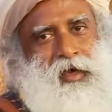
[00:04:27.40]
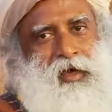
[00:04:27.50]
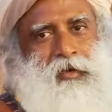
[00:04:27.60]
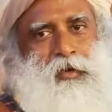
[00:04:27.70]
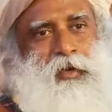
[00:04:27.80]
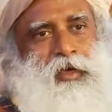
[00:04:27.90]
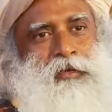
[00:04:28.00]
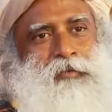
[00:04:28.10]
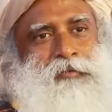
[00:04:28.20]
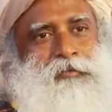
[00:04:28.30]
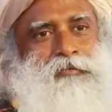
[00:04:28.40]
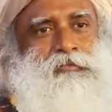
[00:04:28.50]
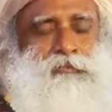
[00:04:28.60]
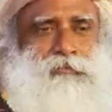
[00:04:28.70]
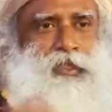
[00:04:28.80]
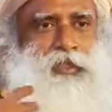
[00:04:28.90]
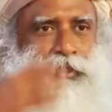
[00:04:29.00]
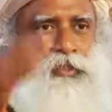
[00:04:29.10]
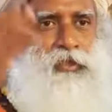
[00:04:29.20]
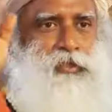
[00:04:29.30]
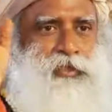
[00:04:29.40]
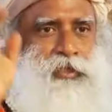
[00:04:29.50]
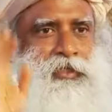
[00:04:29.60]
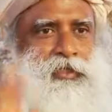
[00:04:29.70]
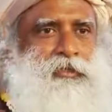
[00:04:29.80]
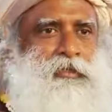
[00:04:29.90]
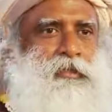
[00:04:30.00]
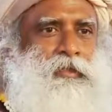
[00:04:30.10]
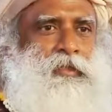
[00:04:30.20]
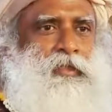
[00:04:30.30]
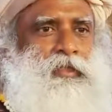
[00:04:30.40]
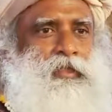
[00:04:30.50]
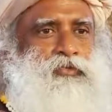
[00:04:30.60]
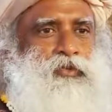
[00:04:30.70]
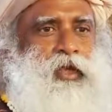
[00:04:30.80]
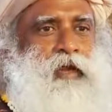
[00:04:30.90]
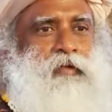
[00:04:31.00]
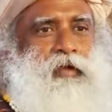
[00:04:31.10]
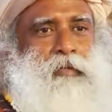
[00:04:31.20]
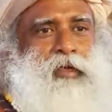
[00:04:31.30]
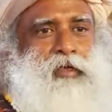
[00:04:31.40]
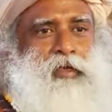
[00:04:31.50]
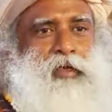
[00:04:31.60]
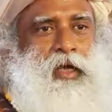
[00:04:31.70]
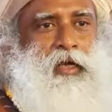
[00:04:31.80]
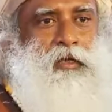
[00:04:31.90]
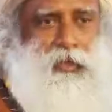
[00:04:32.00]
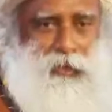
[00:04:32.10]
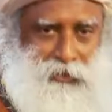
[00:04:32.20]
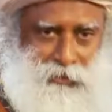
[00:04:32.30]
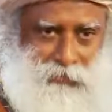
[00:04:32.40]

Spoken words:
are going continuously, if you're having a mental diarrhea,